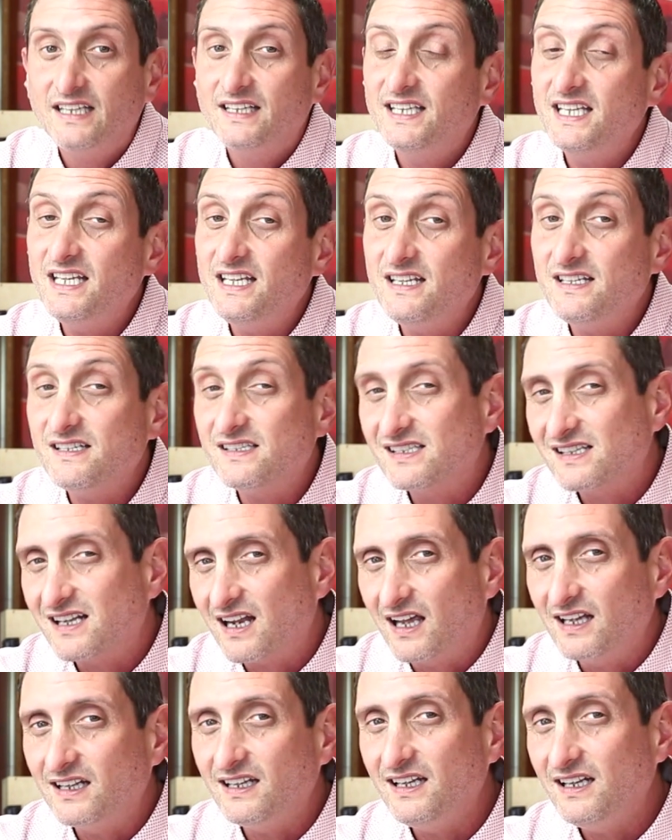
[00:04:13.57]
These
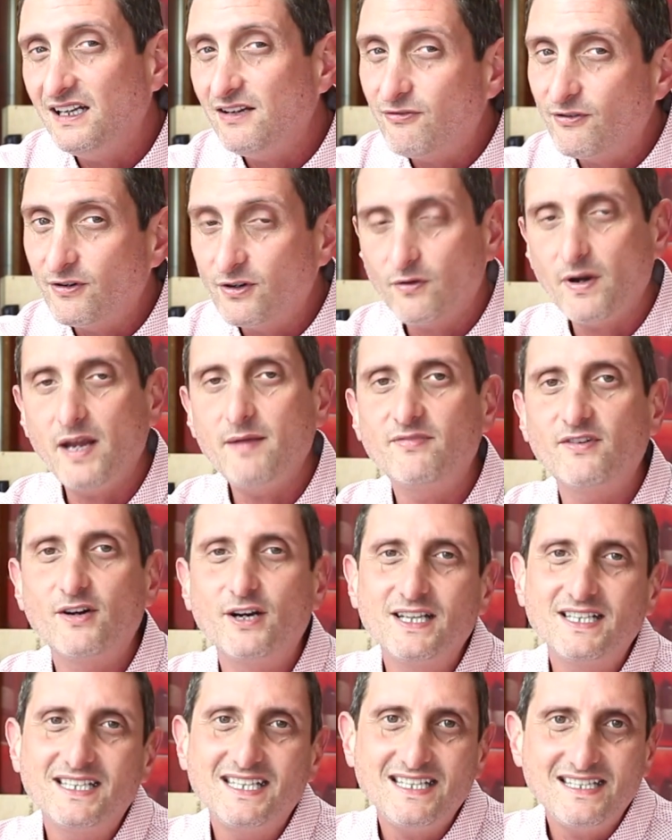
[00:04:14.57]
slightly different grape
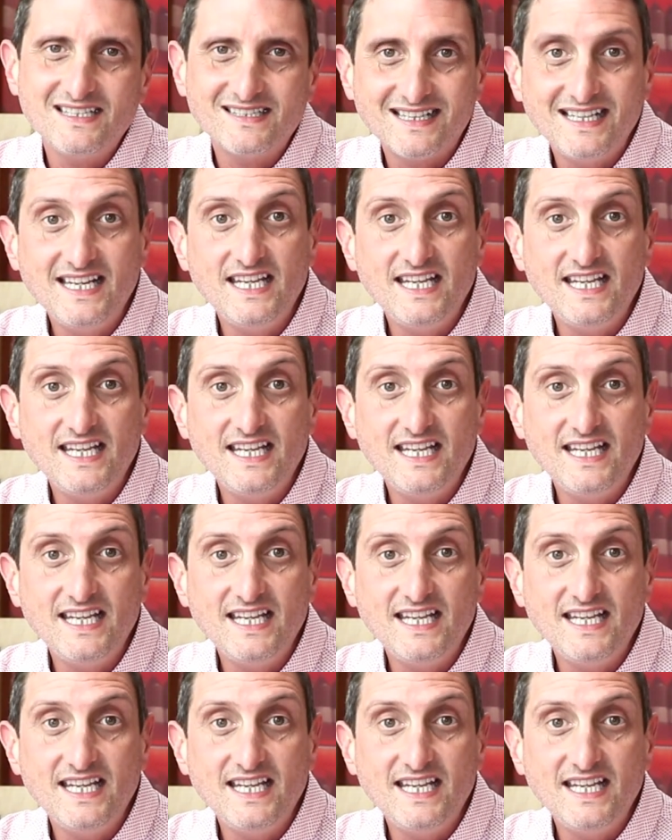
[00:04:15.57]
varieties